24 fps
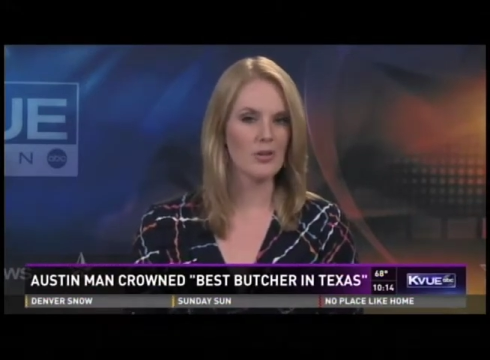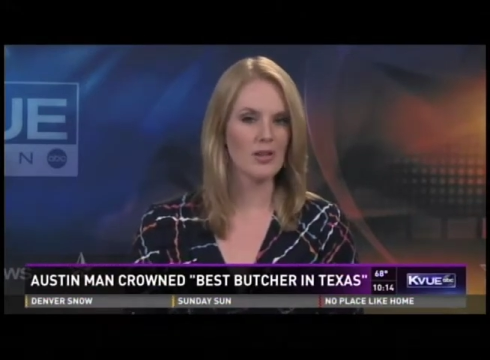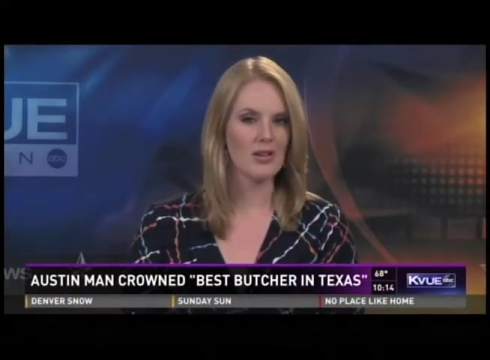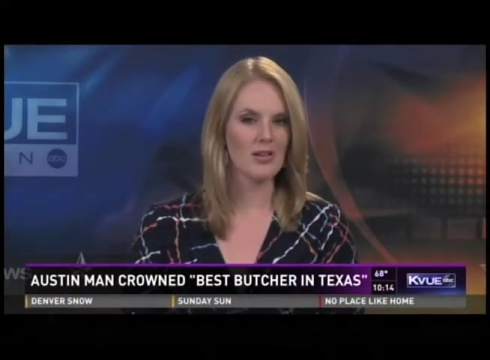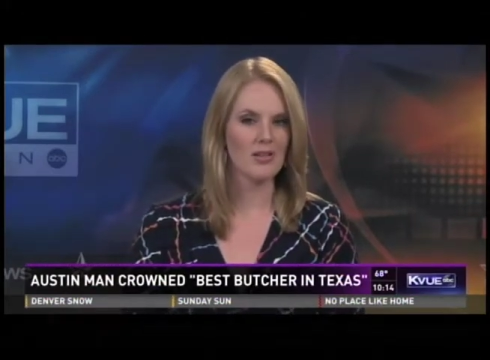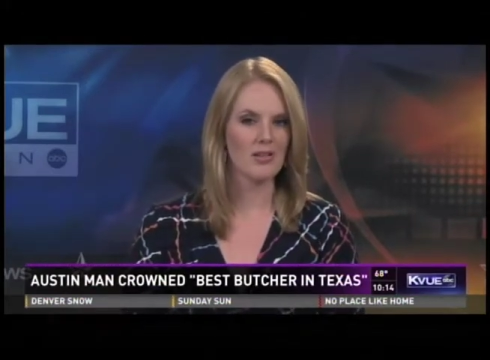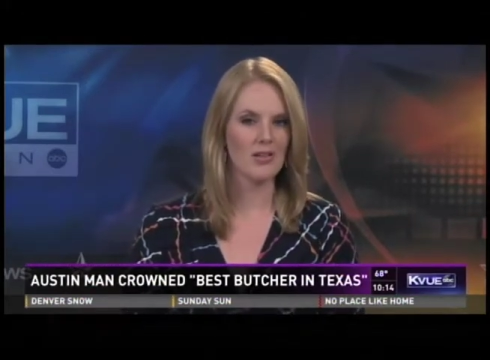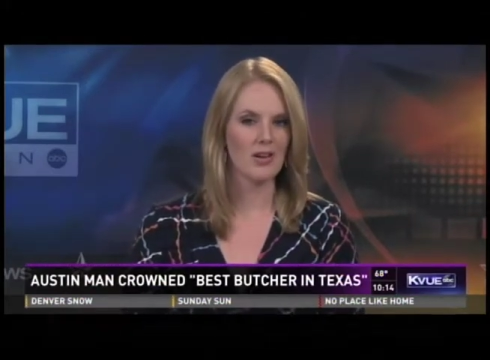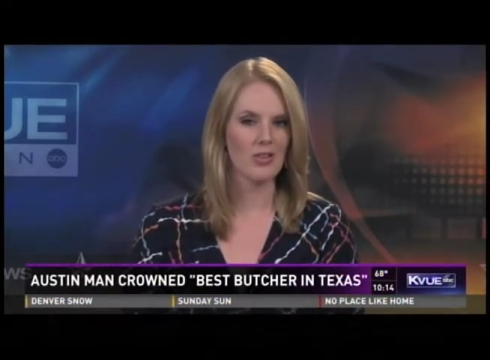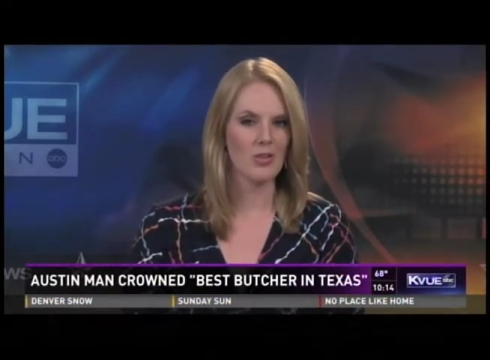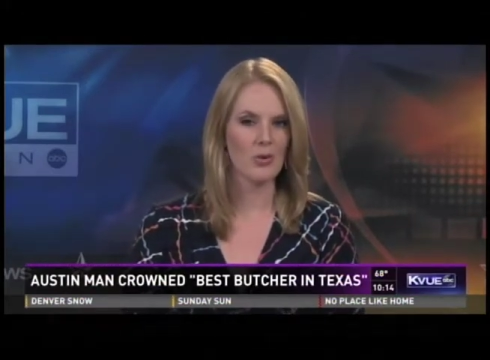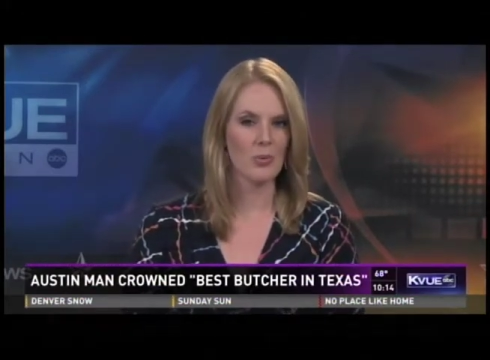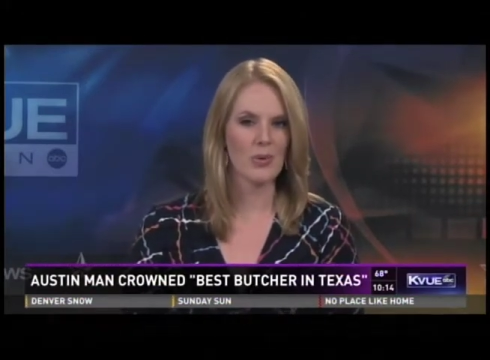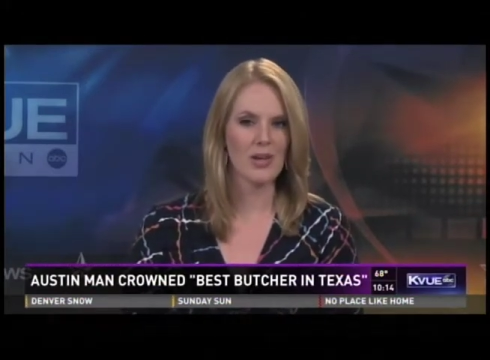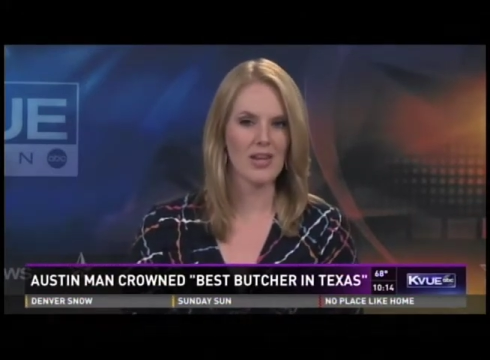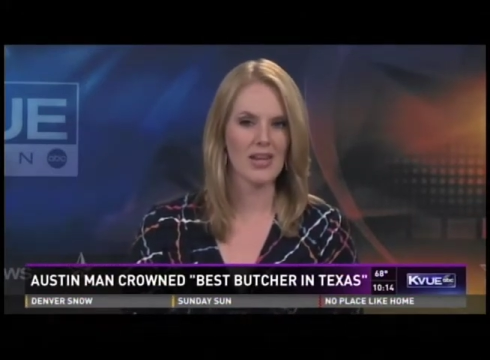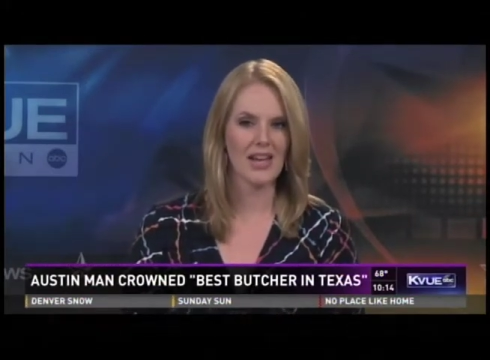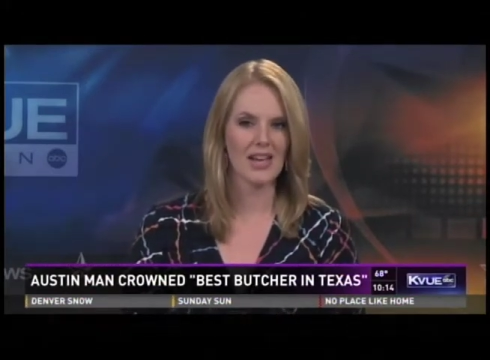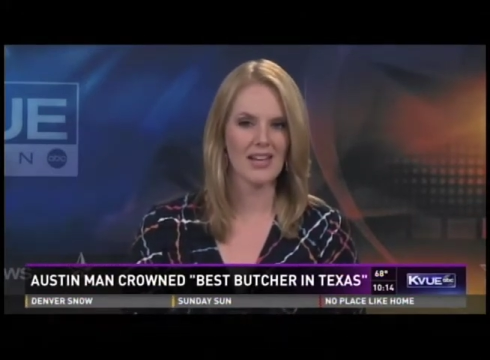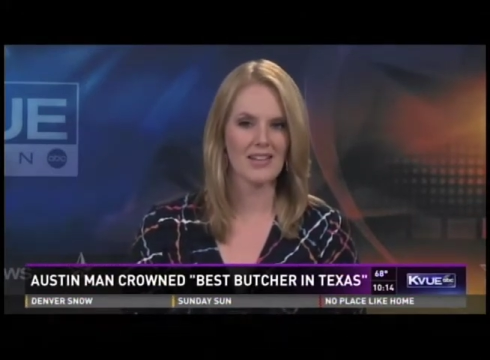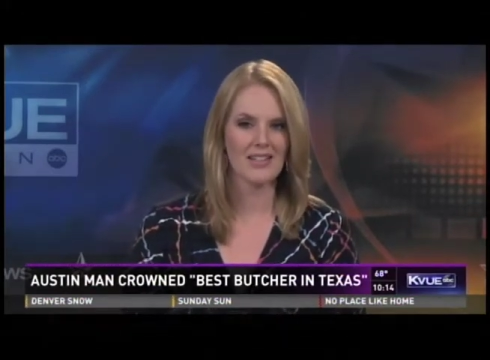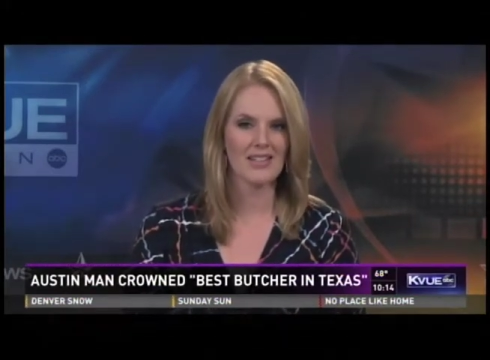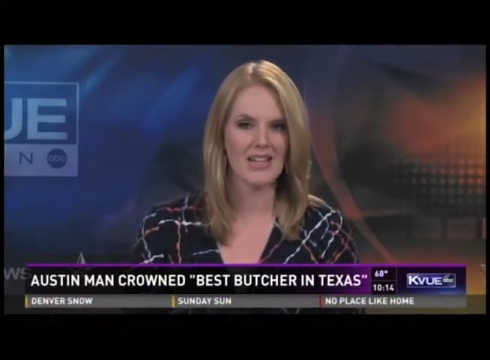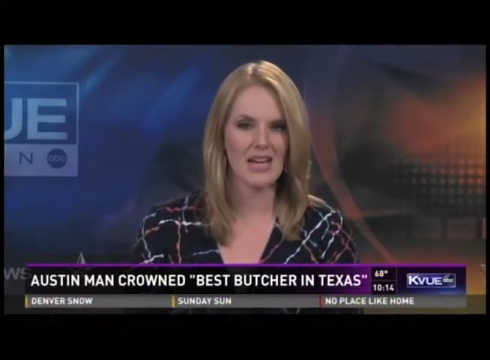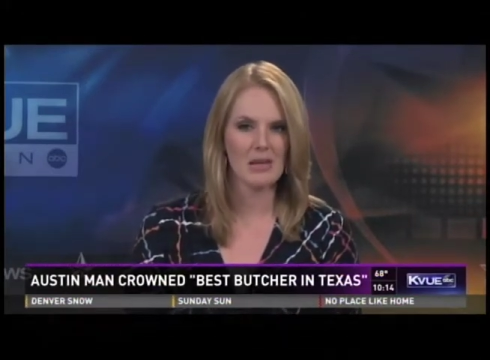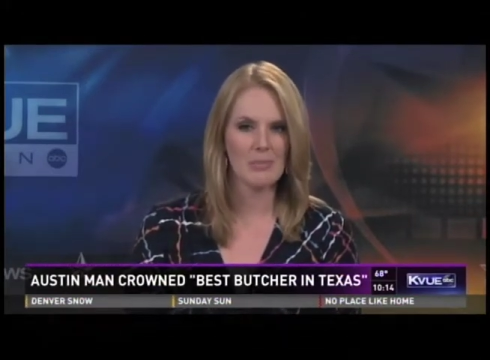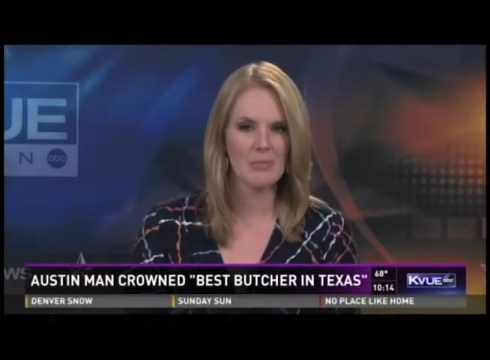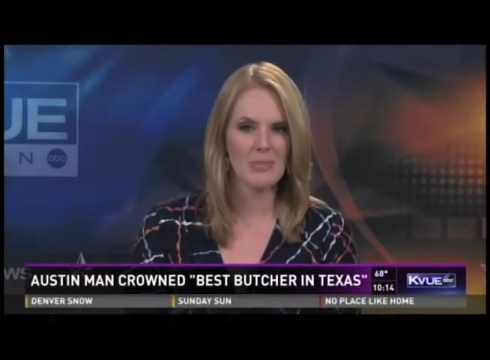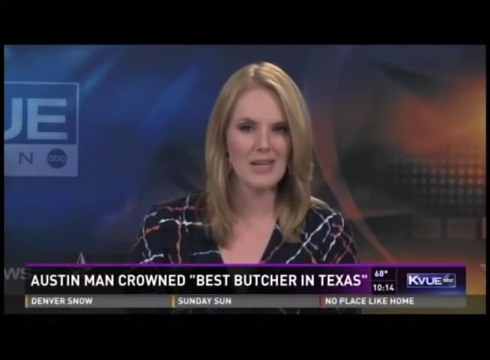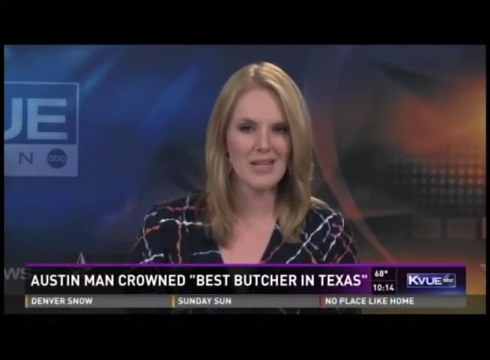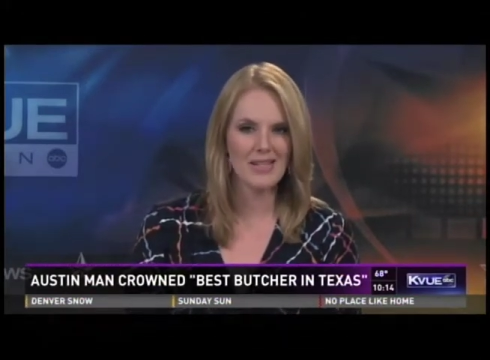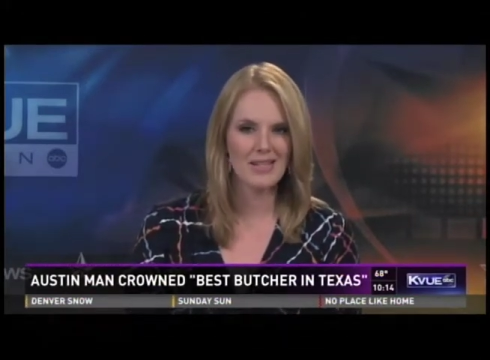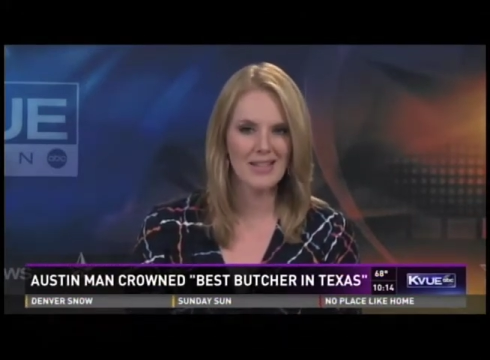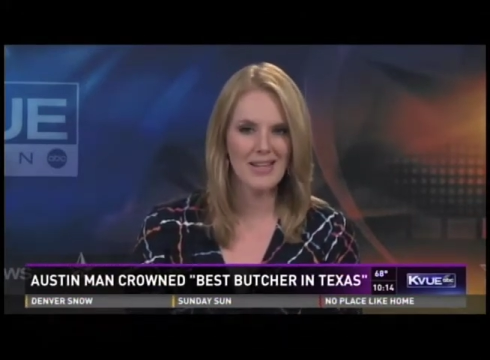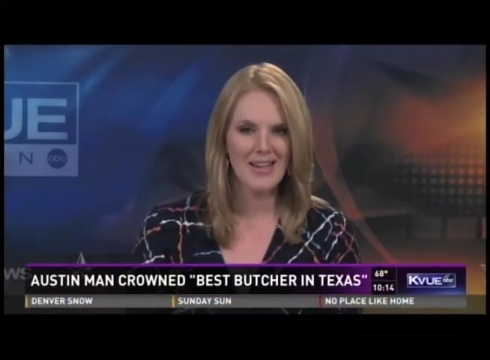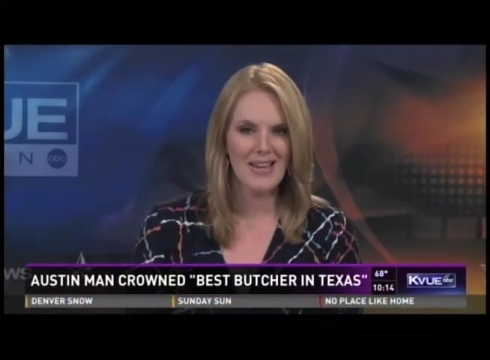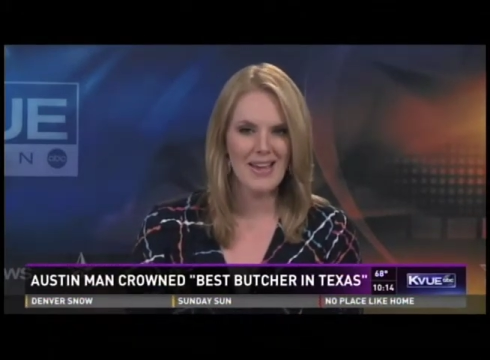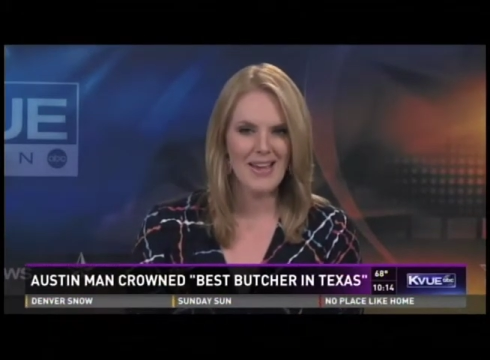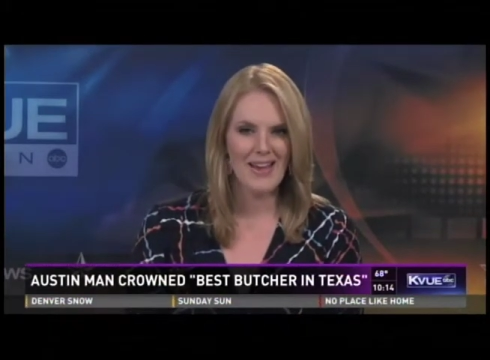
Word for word: here on the Weekend Night Beat.